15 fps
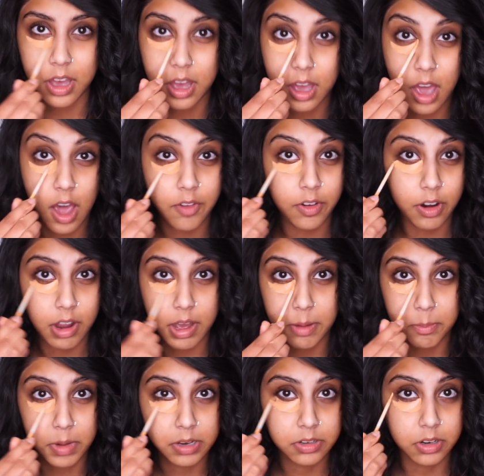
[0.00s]
cover
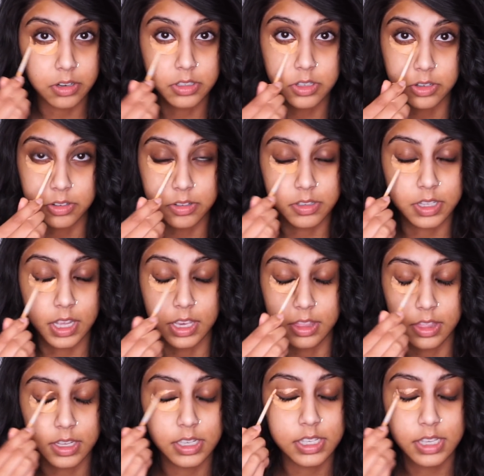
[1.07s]
up my dark circles
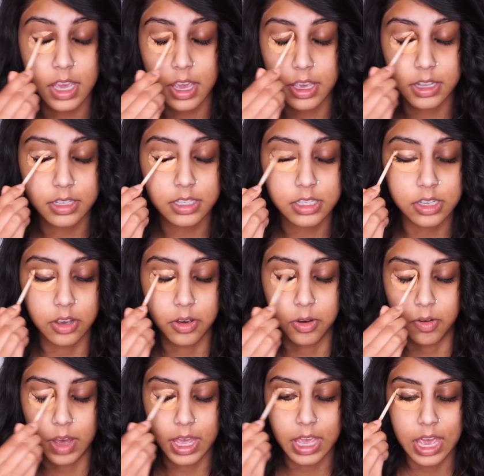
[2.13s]
like this can.
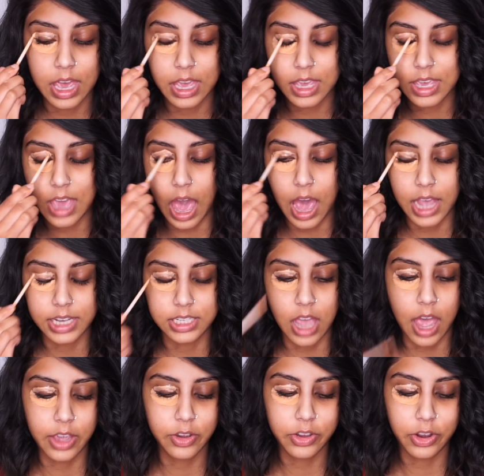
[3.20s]
So yeah,
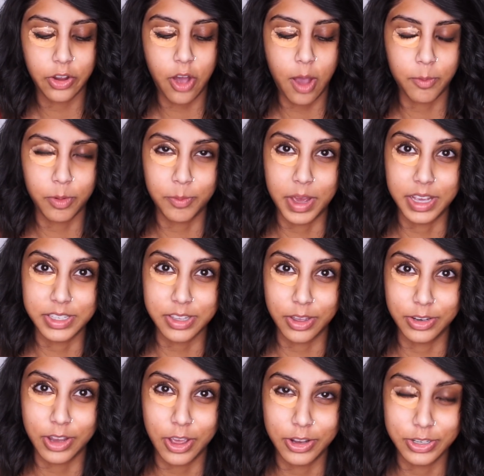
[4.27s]
I couldn't compromise
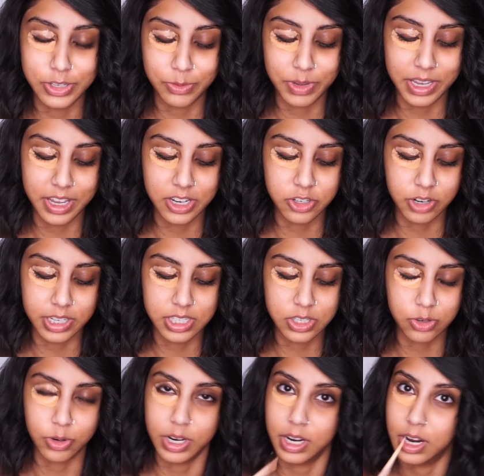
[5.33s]
on doing a
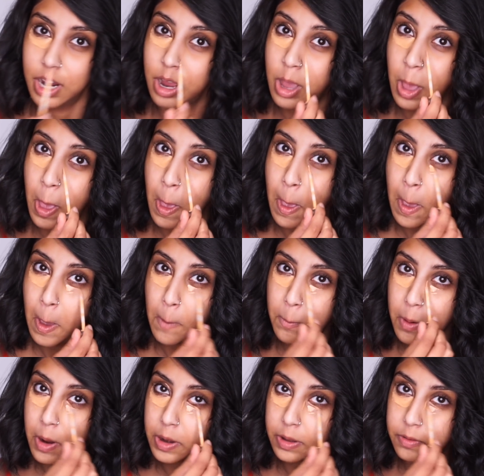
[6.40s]
drugstore
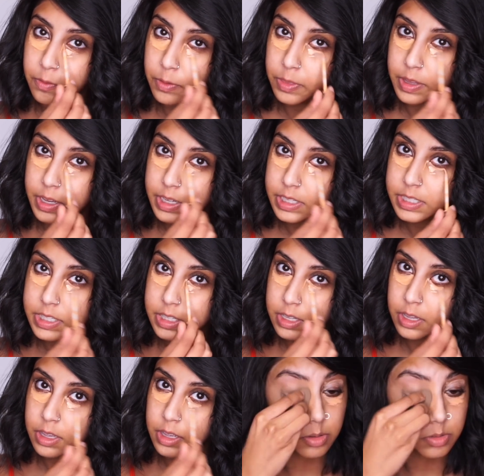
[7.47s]
product for this.
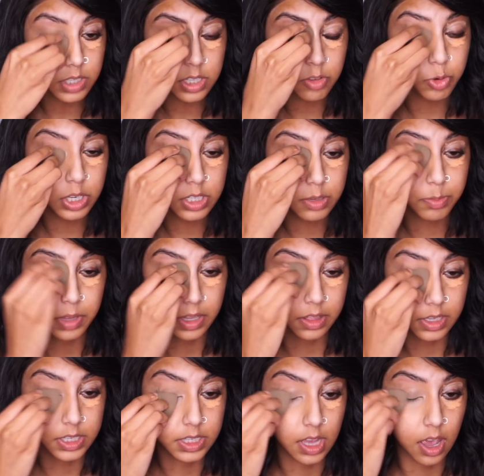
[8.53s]
I'm just going to
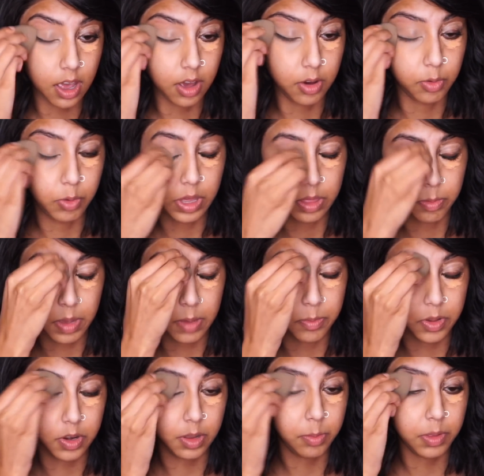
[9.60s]
blend this out with my
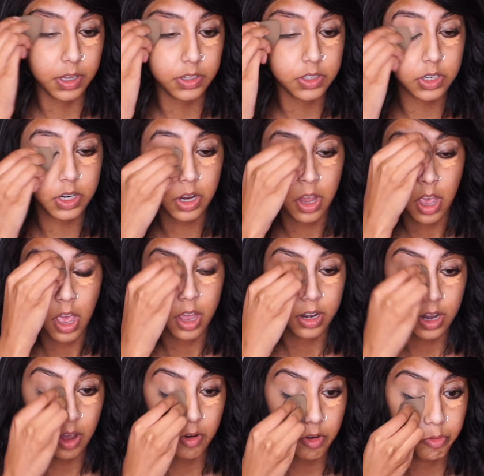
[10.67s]
beauty blender.
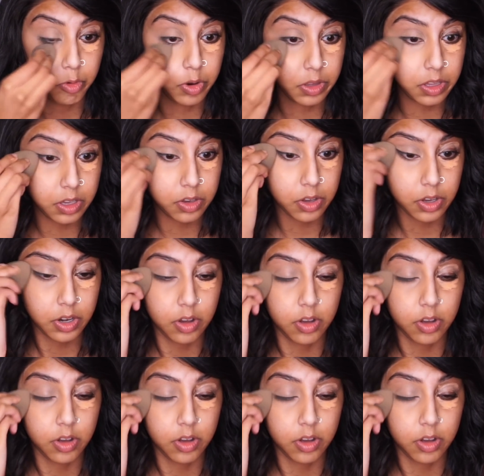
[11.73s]
Now, a really good